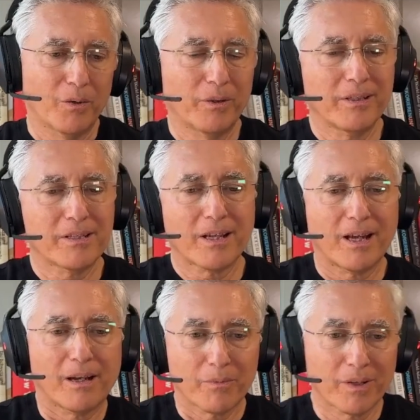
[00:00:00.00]
Well,
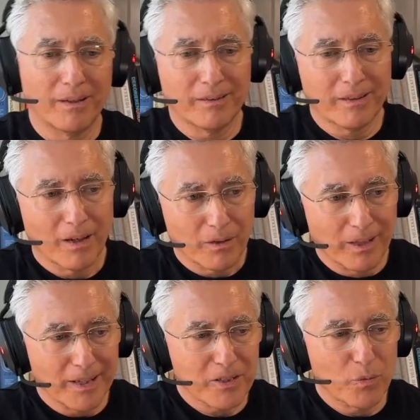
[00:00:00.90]
Lisa, I'd
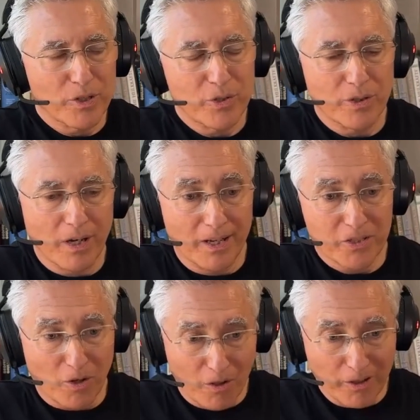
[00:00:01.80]
like to wish you
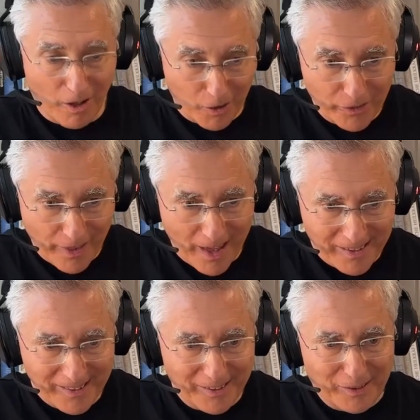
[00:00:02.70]
guys all the luck with
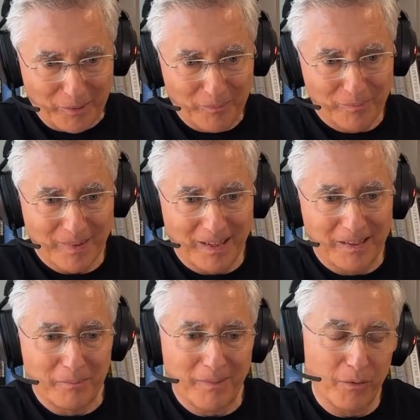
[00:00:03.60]
that.
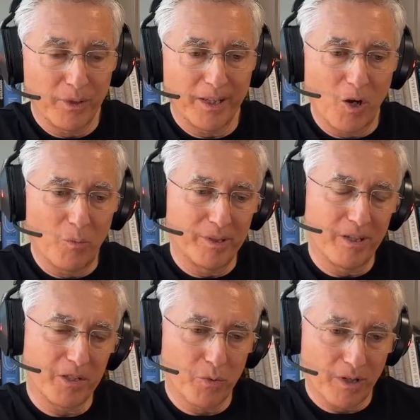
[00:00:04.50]
I really hope it
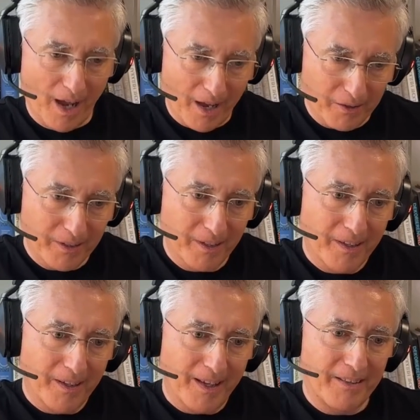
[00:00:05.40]
does work out
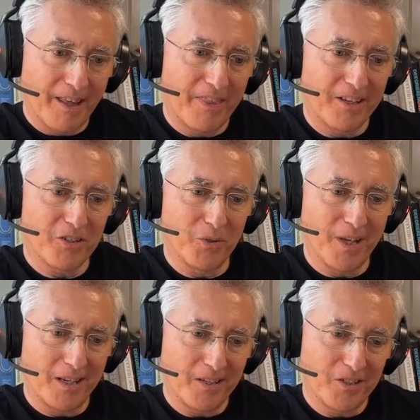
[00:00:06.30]
and that things do
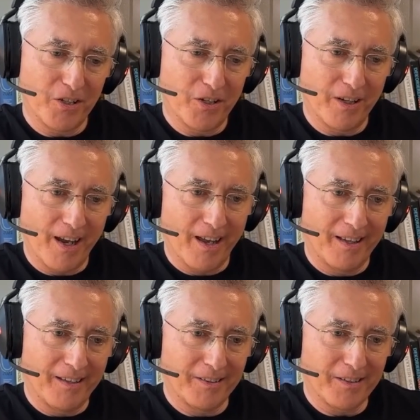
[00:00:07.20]
get easier.
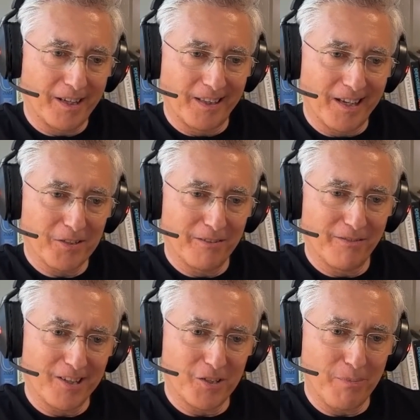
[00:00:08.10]
And I'd like to
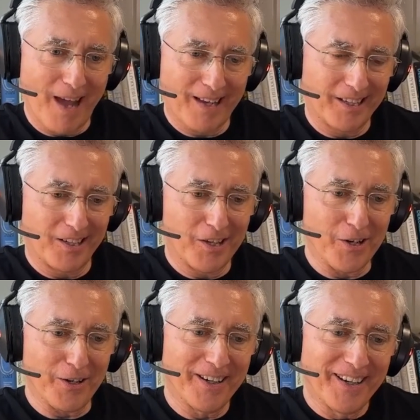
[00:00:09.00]
invite you back in a
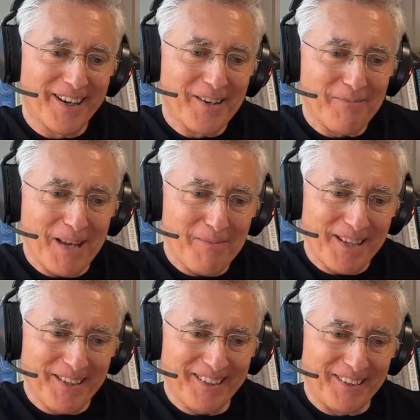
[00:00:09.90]
year,
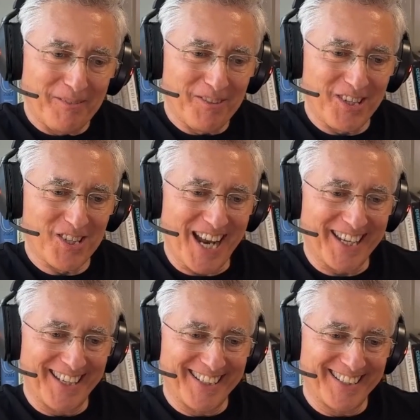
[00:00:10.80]
maybe, to
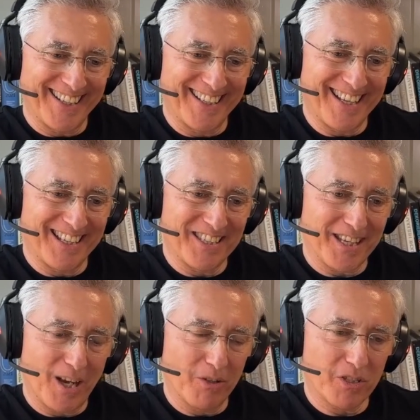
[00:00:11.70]
check in and
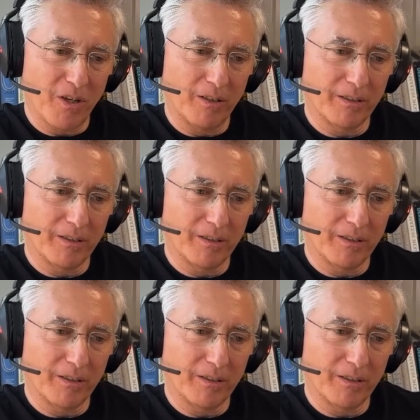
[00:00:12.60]
see how it's